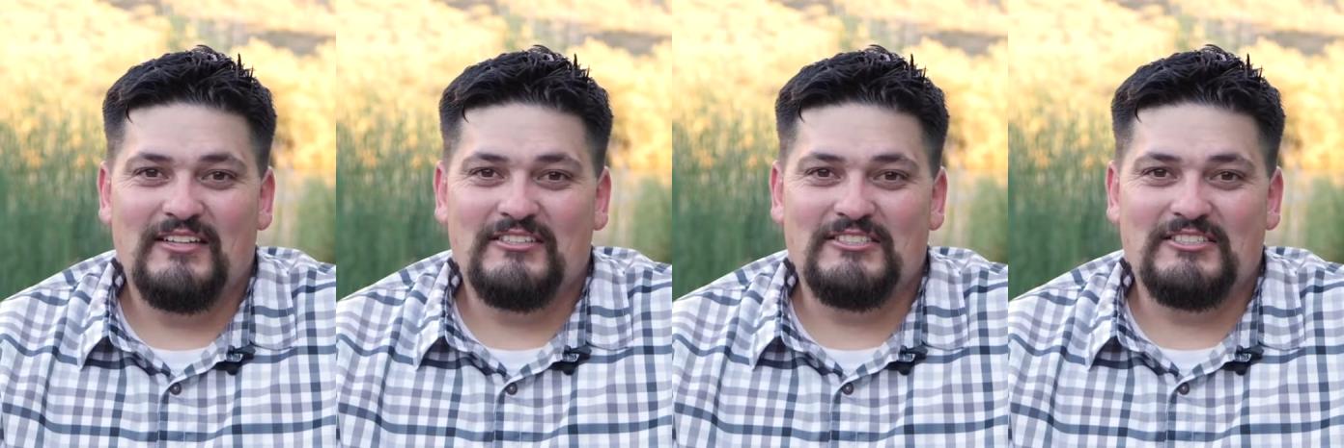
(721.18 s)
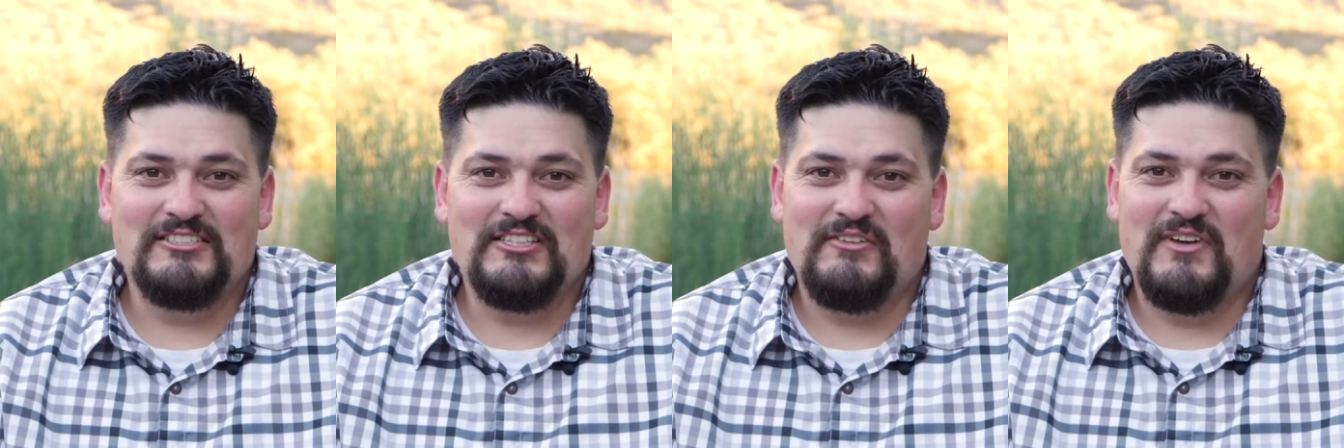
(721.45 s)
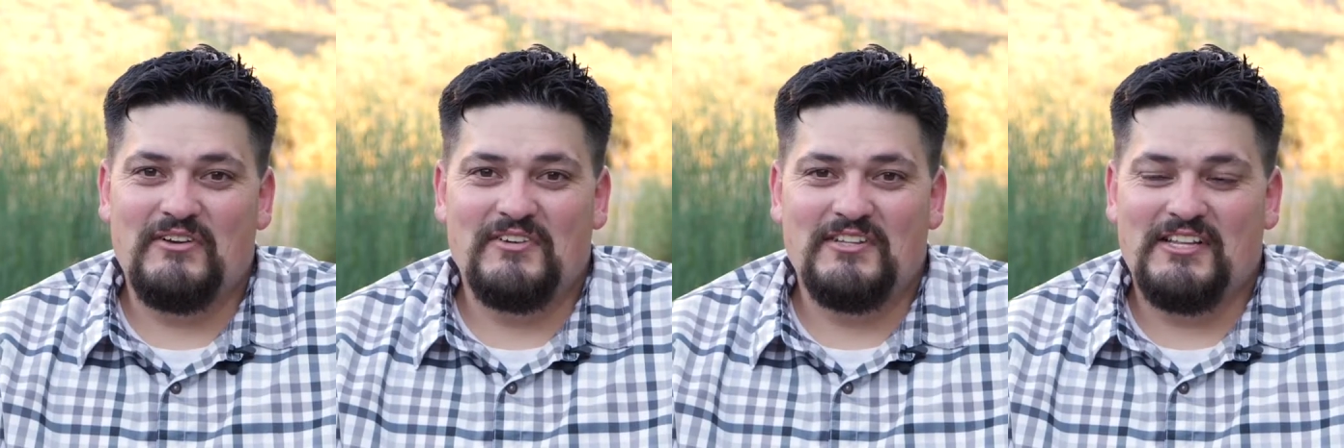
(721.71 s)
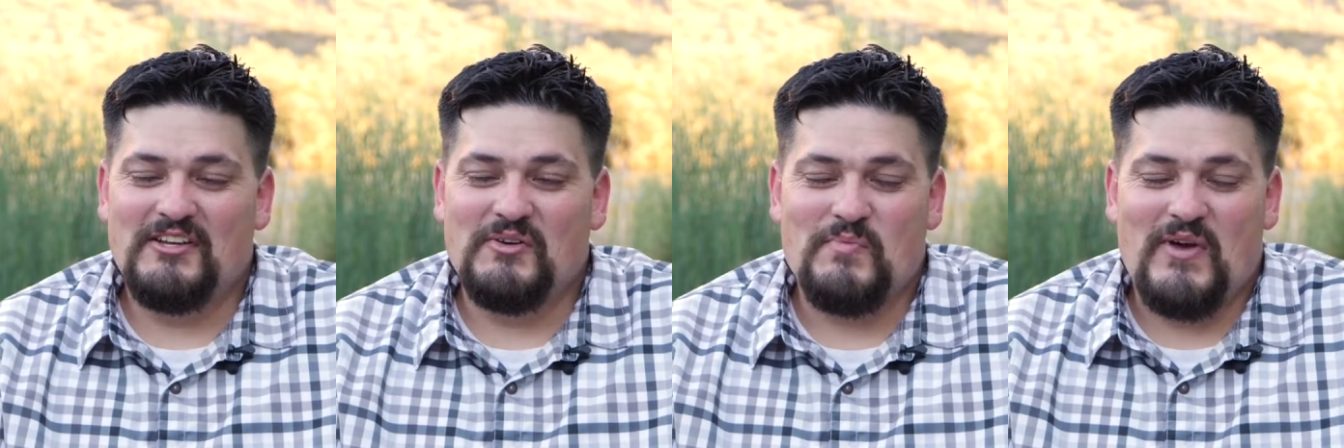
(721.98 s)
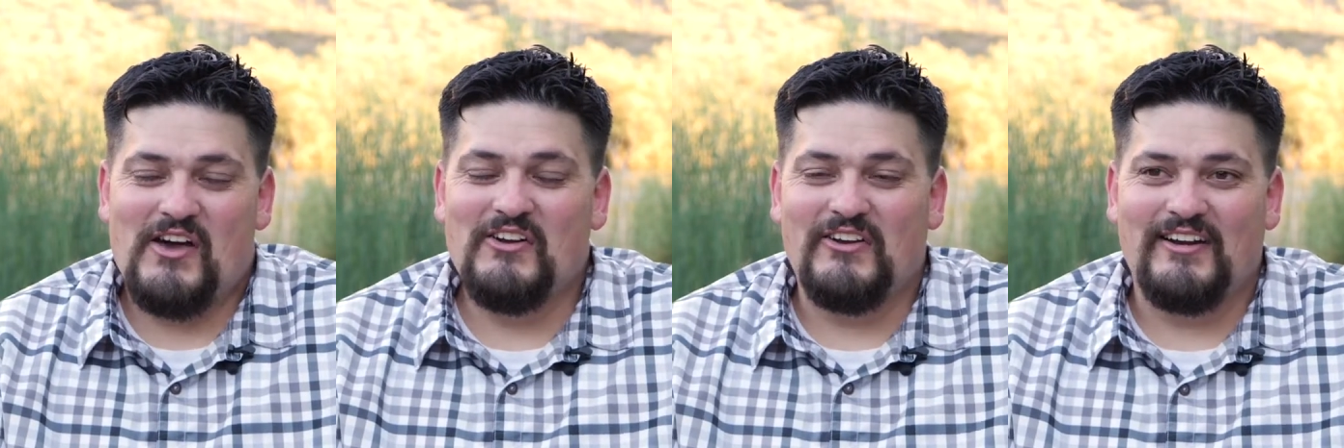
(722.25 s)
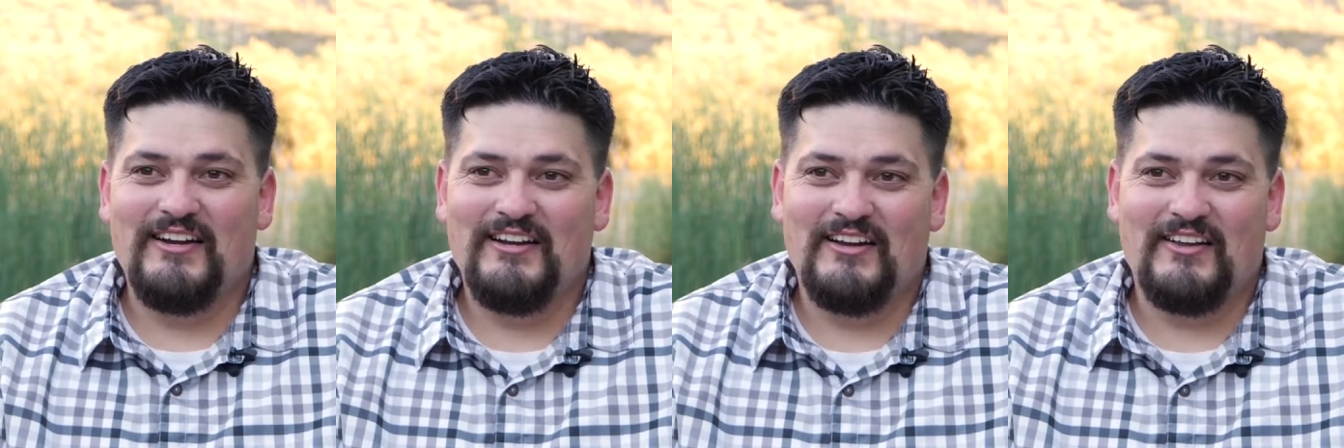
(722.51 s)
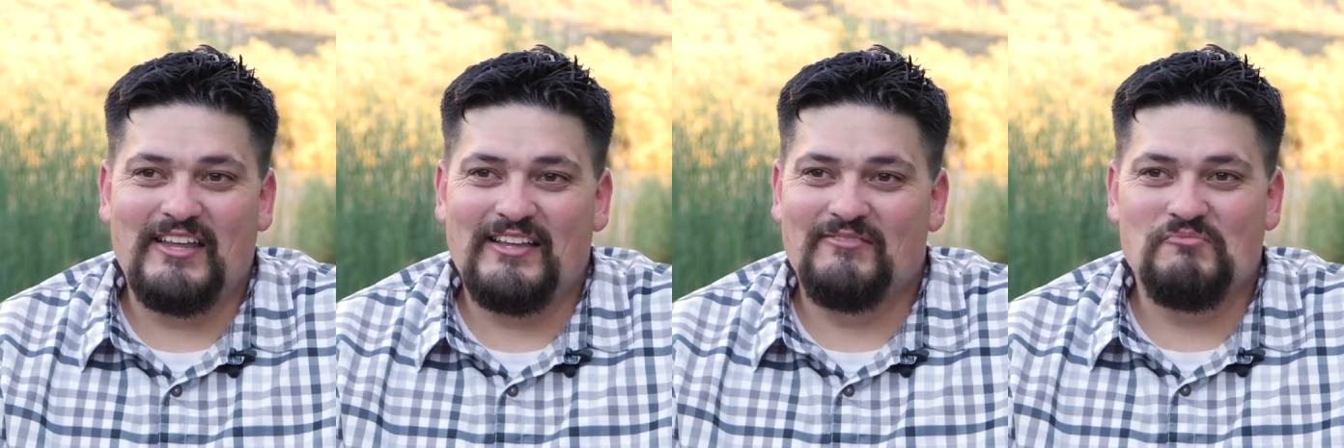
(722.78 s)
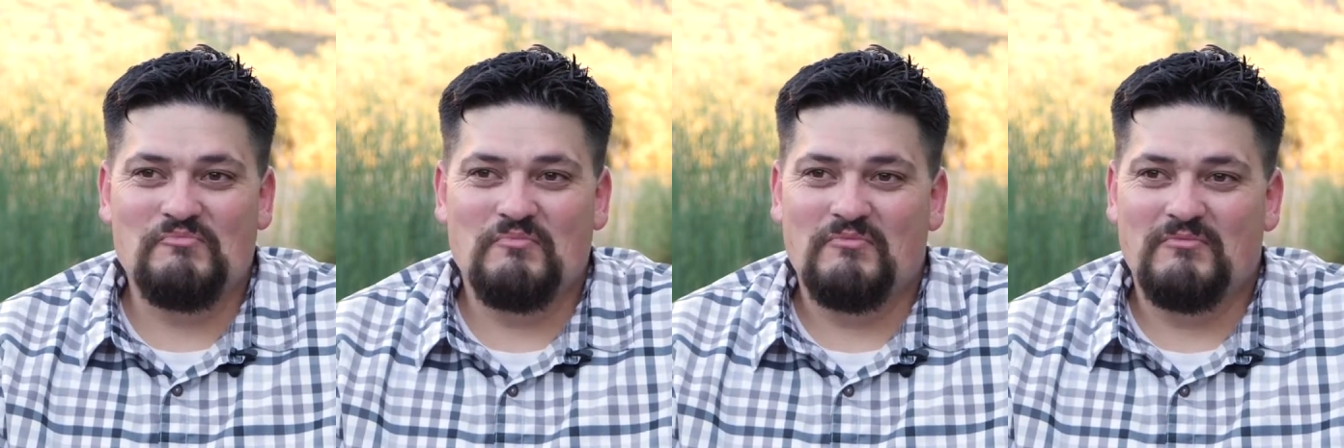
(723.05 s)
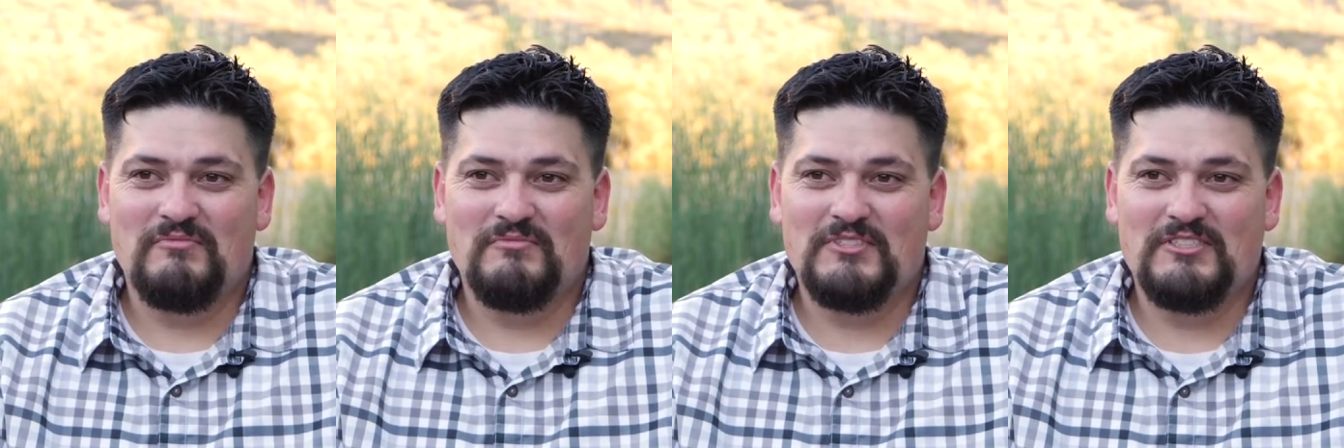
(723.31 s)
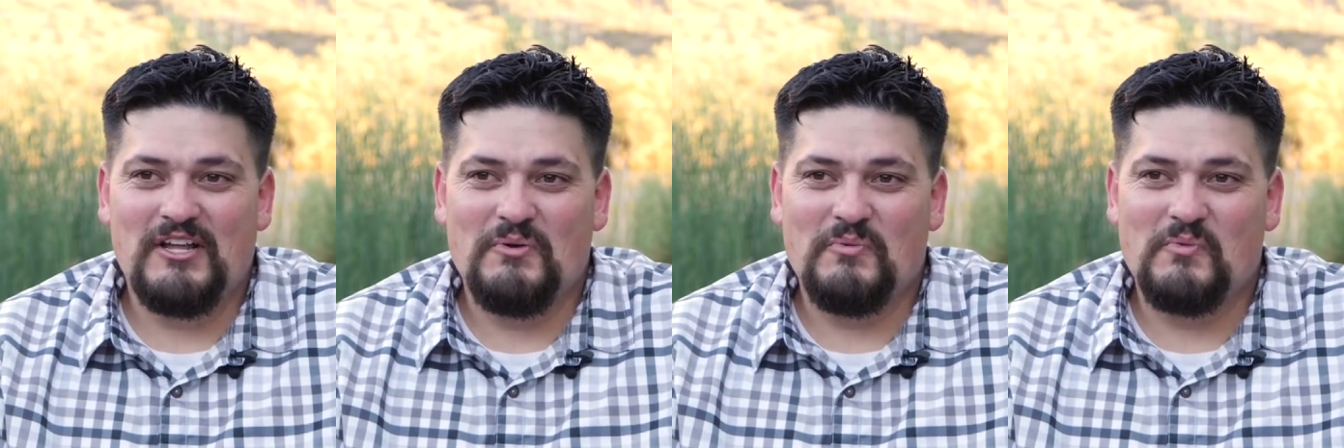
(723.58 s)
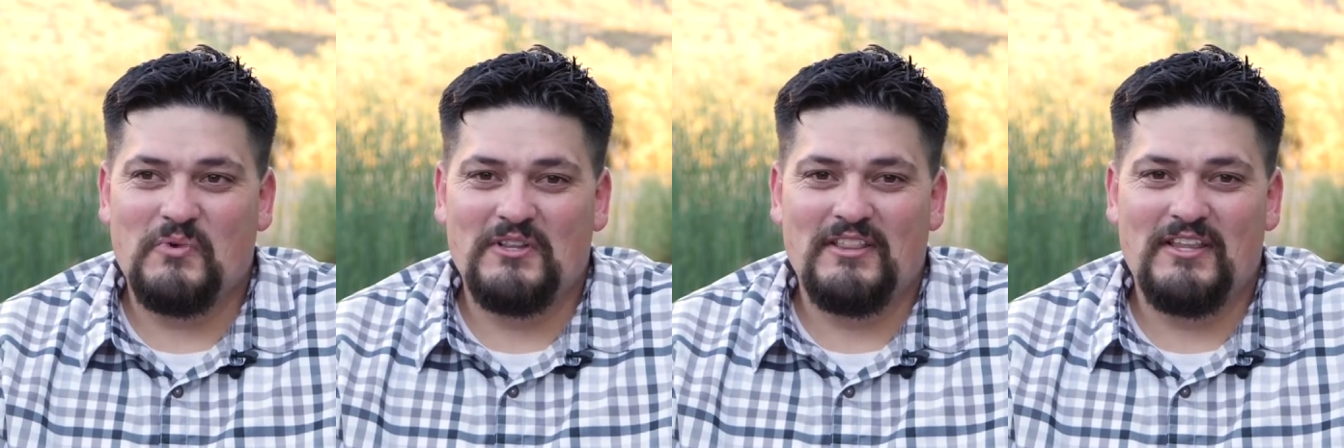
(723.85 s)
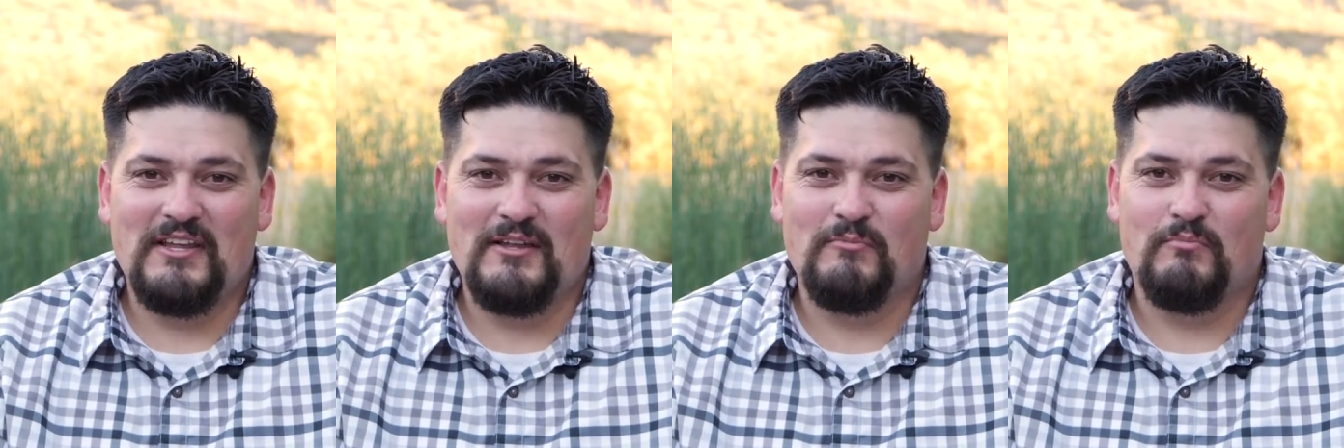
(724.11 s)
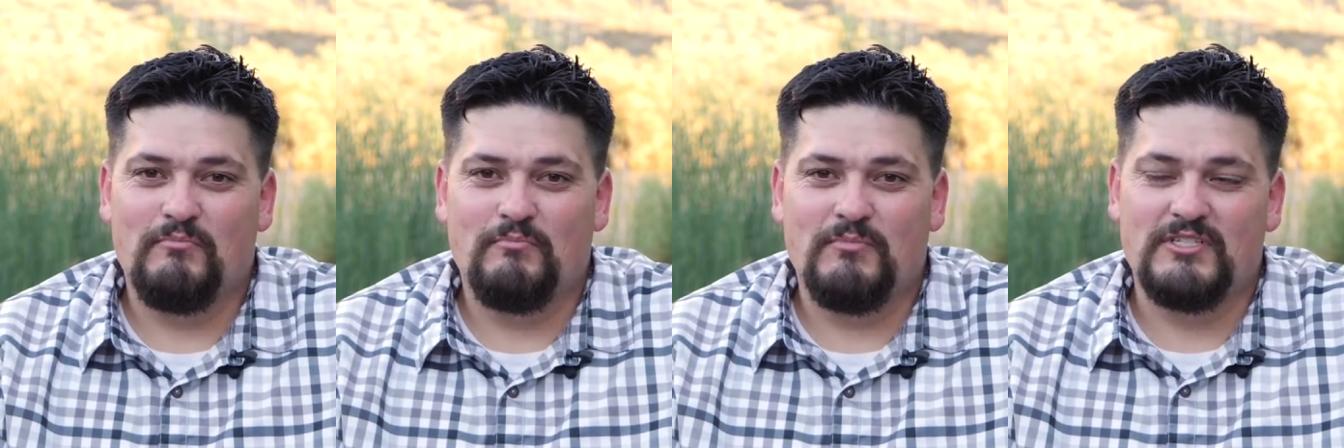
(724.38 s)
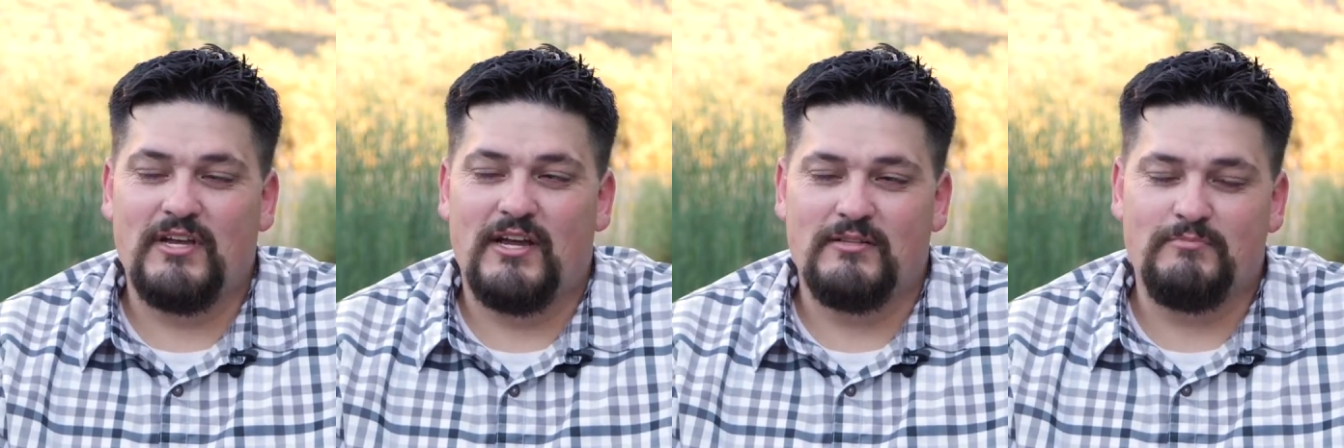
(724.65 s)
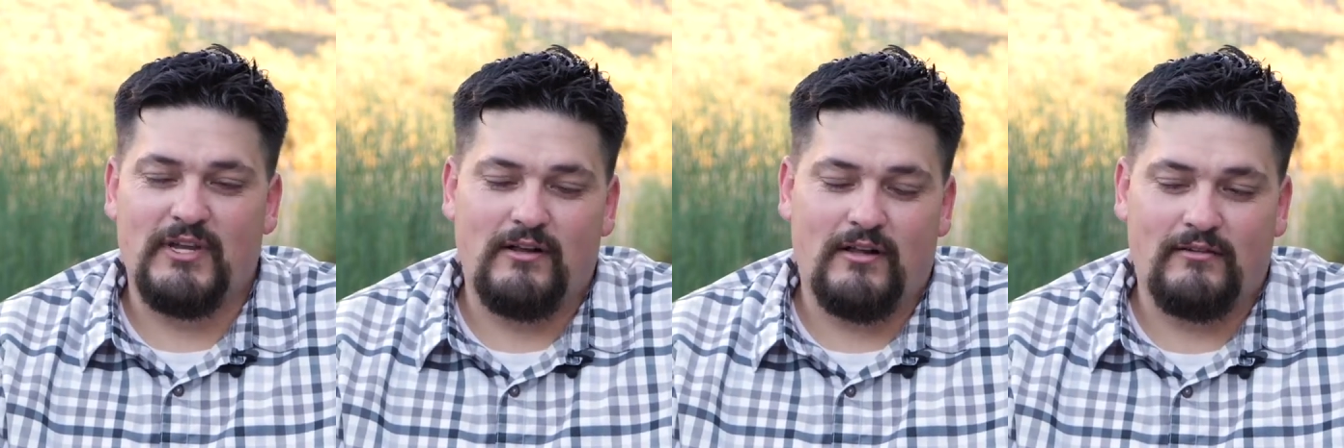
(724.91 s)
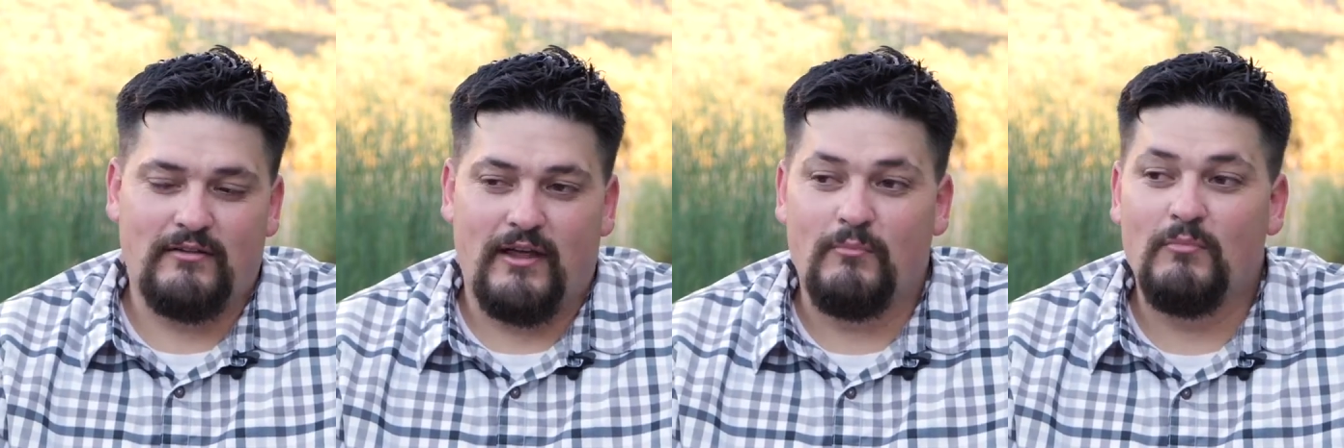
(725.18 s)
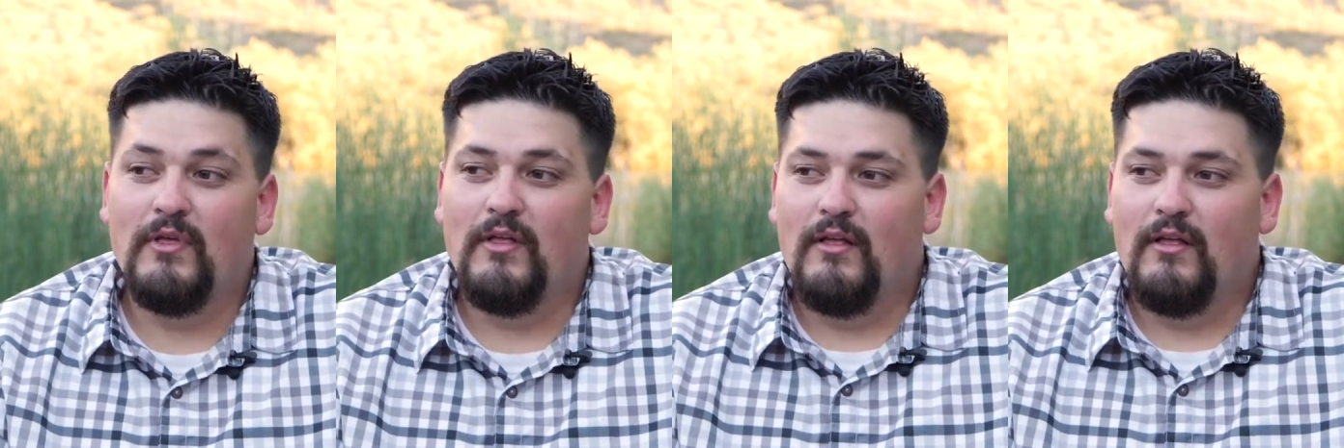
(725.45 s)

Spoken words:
Just love everything about her. Like, there's not one thing besides being on time.